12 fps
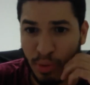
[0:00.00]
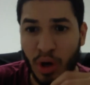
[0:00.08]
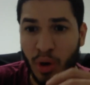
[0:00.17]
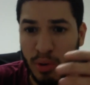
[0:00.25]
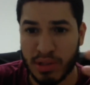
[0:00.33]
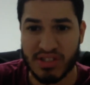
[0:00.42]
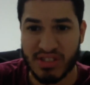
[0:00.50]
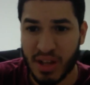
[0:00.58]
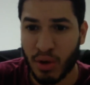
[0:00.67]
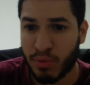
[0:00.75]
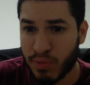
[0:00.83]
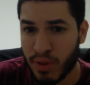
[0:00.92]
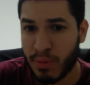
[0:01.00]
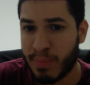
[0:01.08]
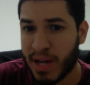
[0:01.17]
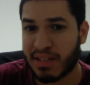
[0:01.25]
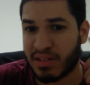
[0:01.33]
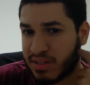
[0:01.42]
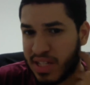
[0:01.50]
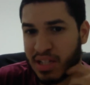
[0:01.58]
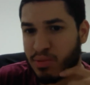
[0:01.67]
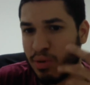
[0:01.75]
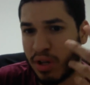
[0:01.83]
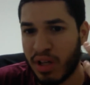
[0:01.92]
We'll only settle for the best because
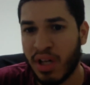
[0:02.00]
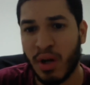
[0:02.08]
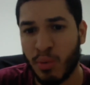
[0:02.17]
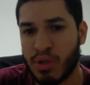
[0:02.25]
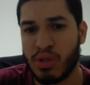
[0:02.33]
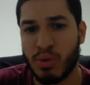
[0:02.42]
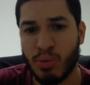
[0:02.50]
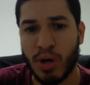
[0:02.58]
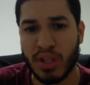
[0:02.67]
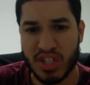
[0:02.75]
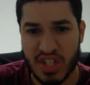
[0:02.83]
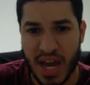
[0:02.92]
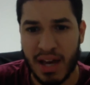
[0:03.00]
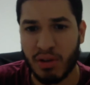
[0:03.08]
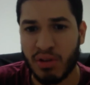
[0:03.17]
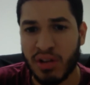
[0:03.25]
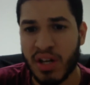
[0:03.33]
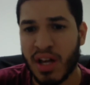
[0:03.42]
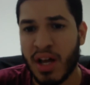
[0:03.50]
that's what we do on the channel.